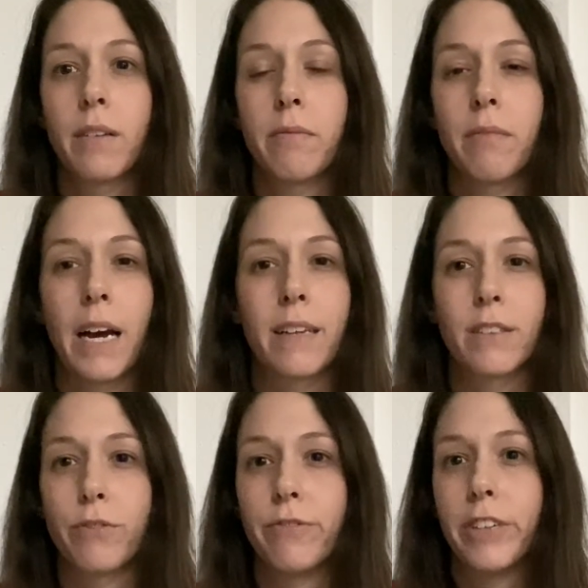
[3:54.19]
has
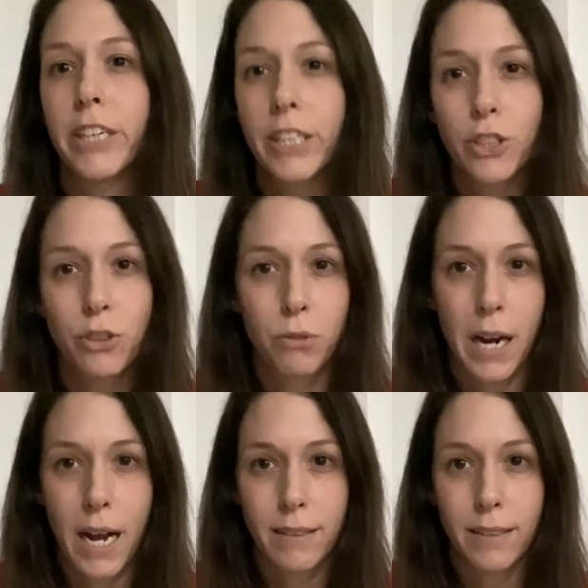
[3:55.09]
a very short
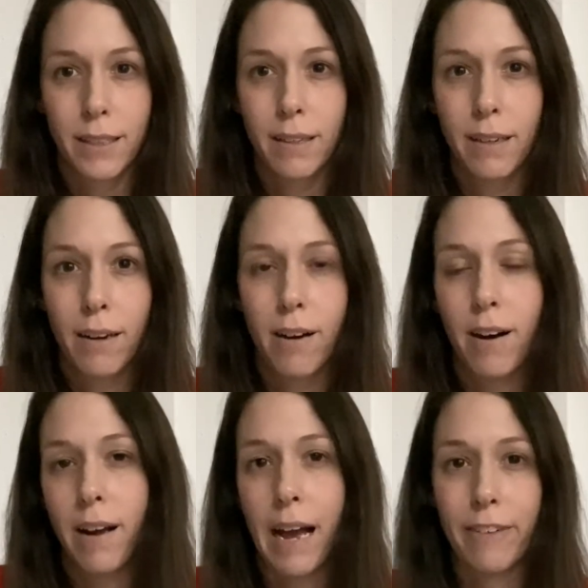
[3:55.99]
acting
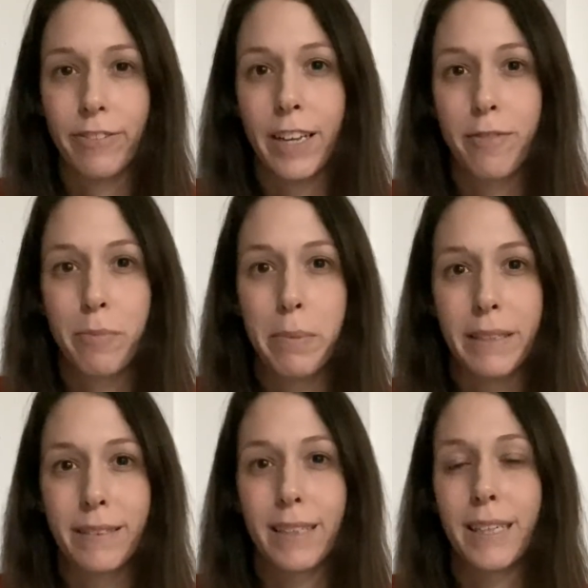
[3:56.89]
half-life, but
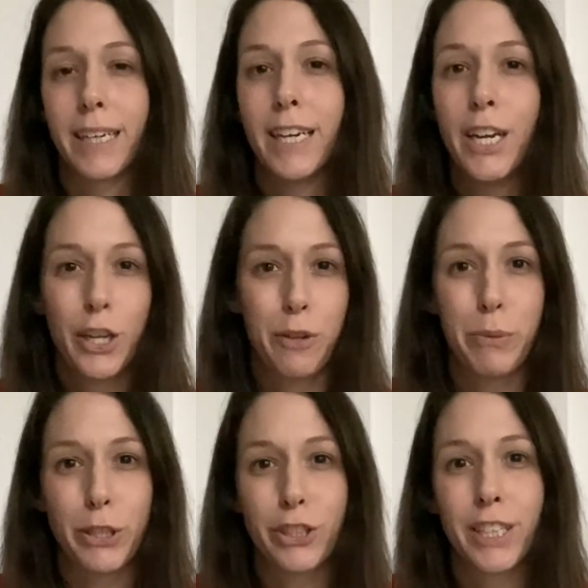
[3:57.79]
basically you'd
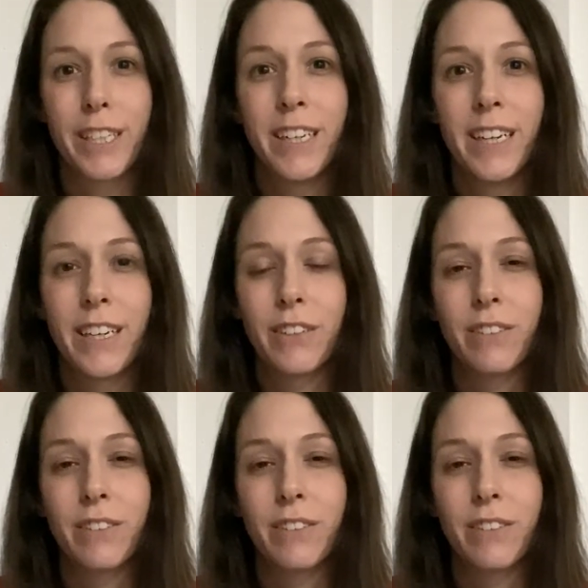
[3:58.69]
push it, it'll